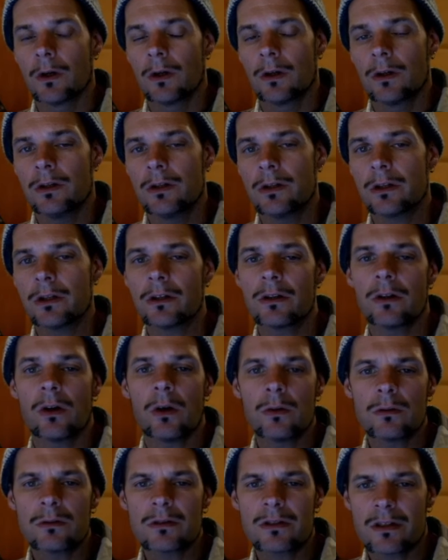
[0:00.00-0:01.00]
You can
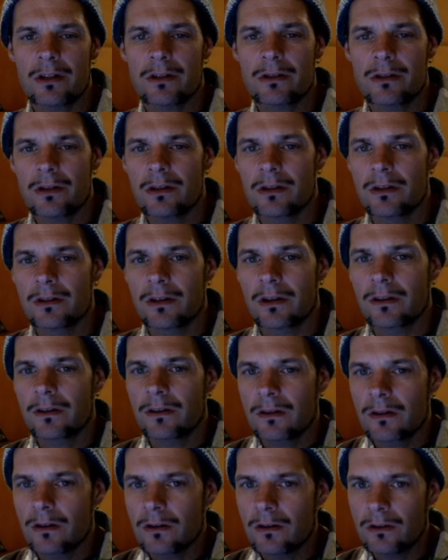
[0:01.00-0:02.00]
also turn the
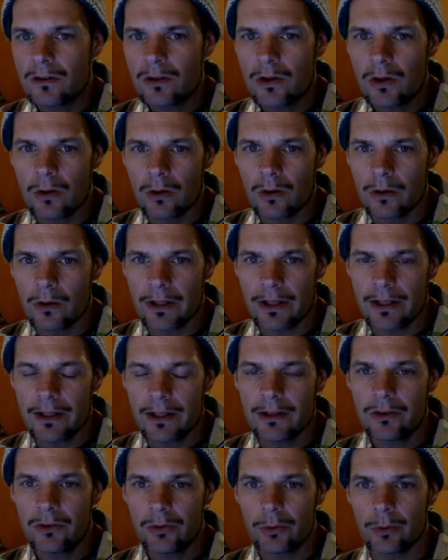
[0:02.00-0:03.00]
third chord
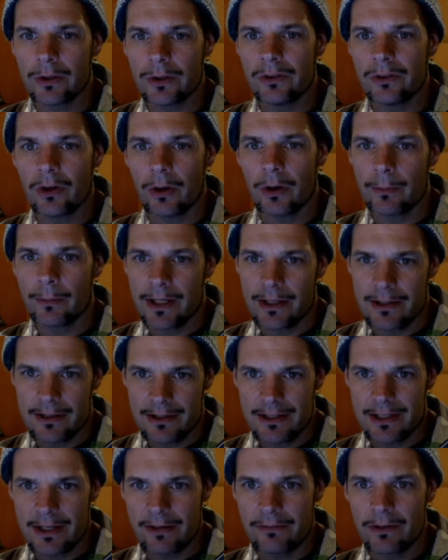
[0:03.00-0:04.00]
into a dominant
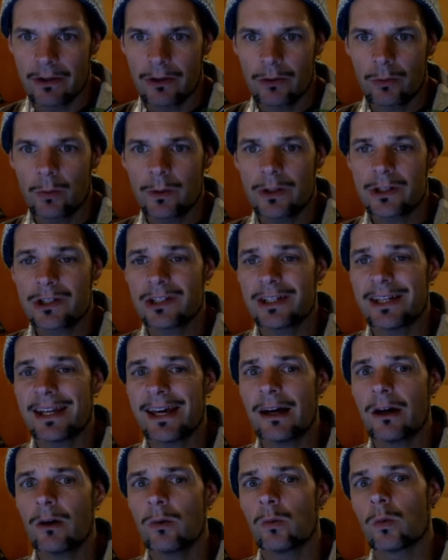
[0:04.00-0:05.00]
seventh which
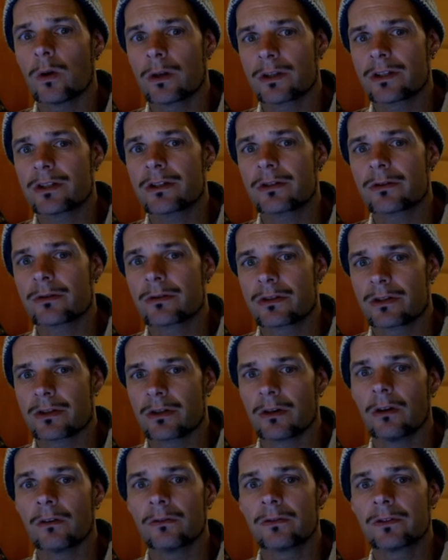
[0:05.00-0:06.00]
now wants to
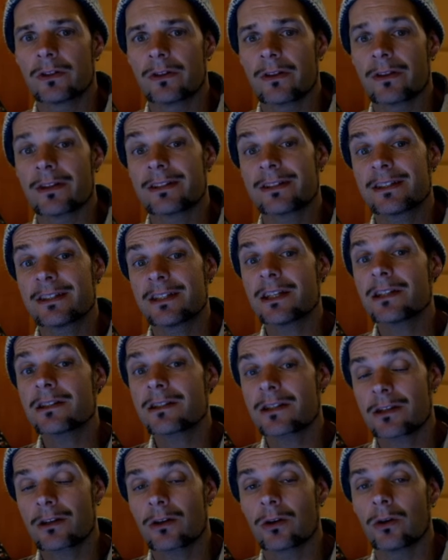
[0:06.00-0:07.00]
resolve to the
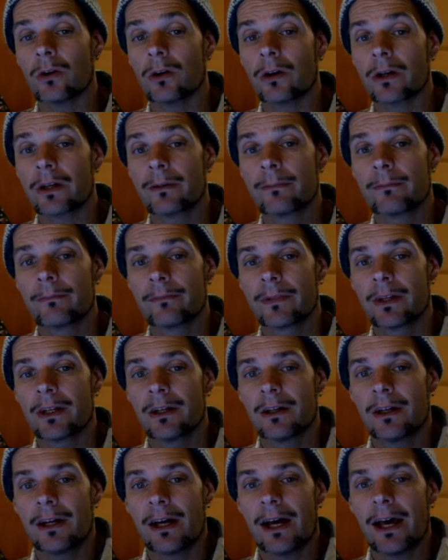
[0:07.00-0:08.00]
sixth chord
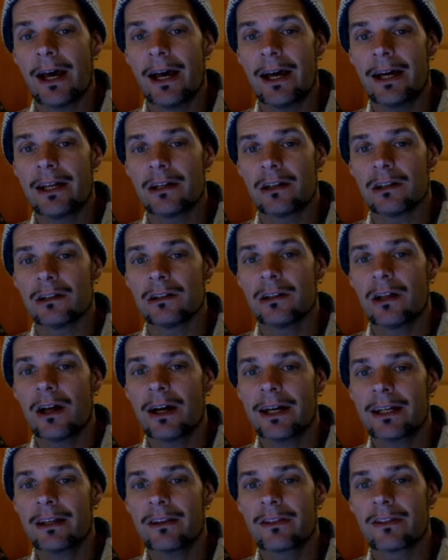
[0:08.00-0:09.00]
and
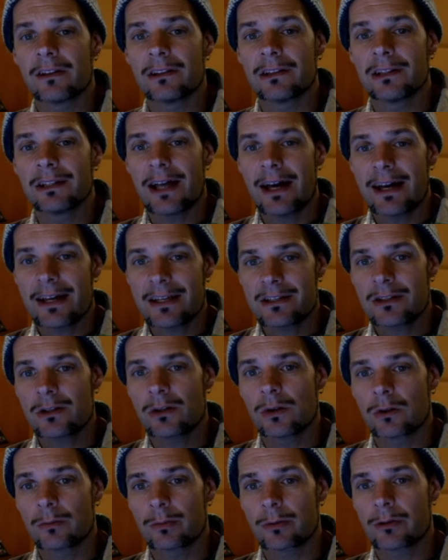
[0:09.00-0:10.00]
like the last
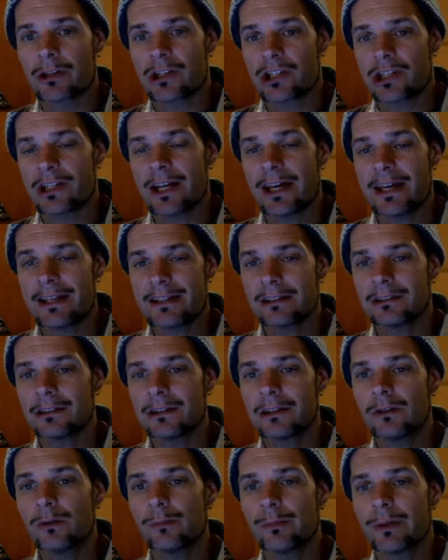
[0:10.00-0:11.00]
chord progression has a
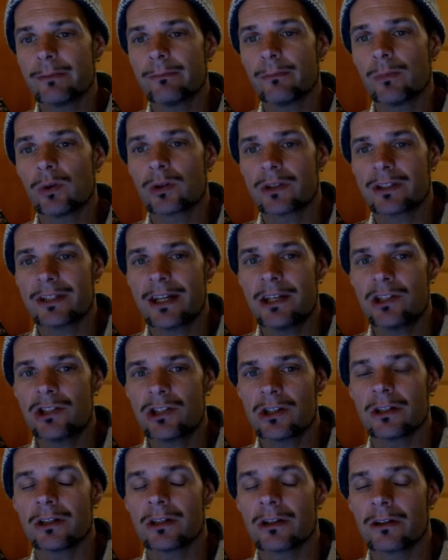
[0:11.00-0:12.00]
little bit more
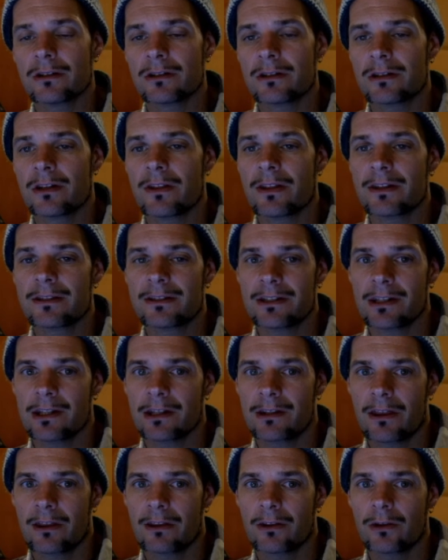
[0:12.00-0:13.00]
tension going to the
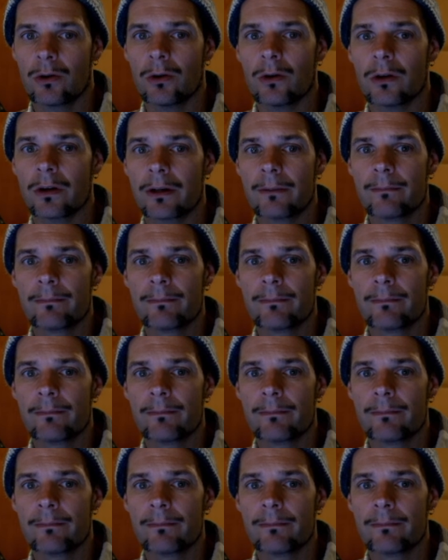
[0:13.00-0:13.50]
sixth chord